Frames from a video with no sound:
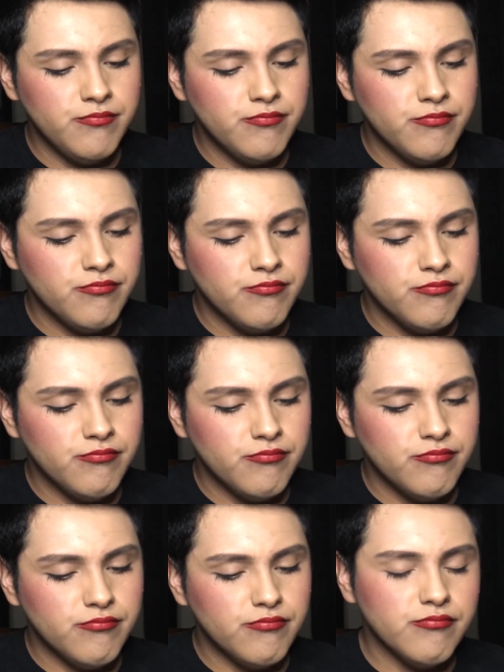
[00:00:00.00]

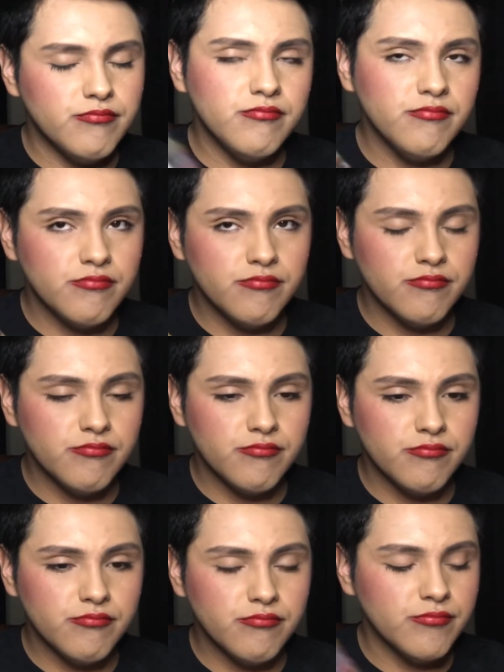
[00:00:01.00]

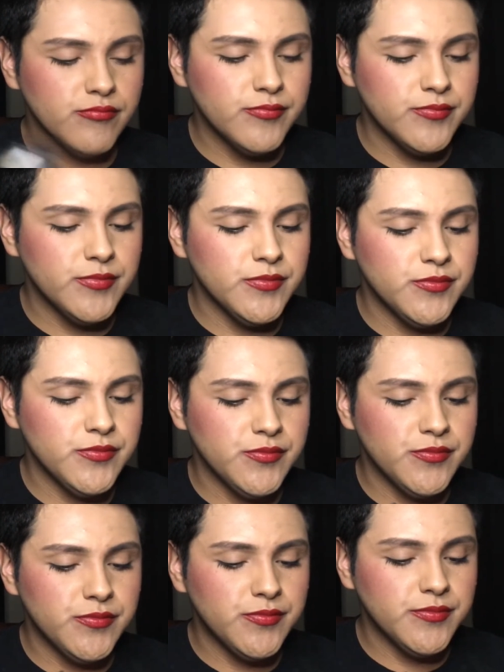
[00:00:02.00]

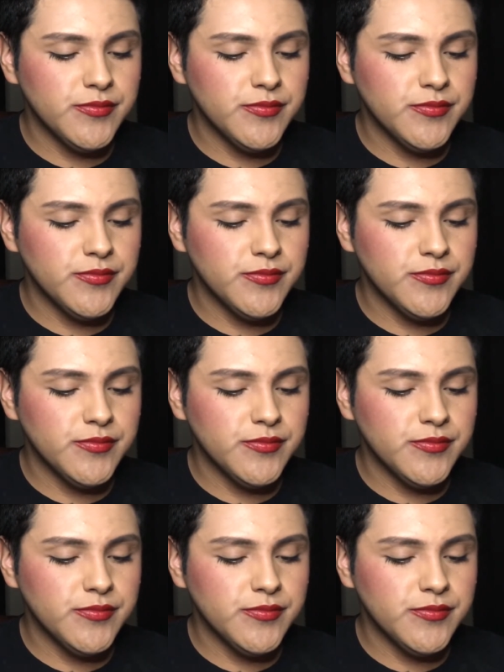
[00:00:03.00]
[no speech]